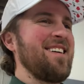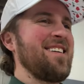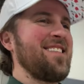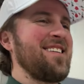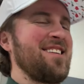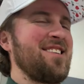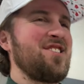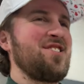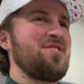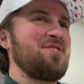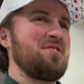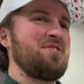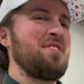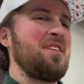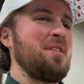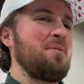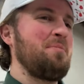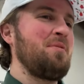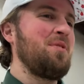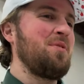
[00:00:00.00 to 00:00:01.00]
I think she was
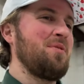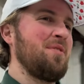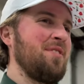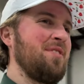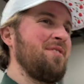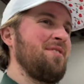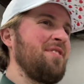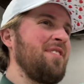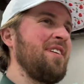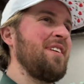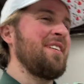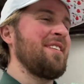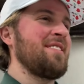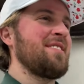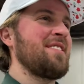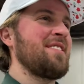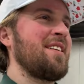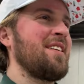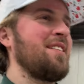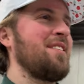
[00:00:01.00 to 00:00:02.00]
trying to pull one over on
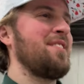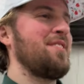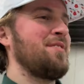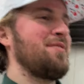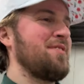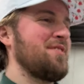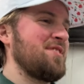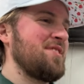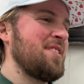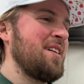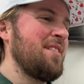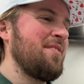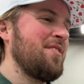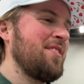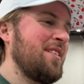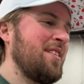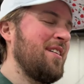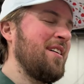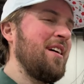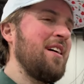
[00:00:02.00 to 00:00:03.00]
and get it all for
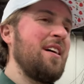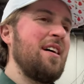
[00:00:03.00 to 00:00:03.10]
seven.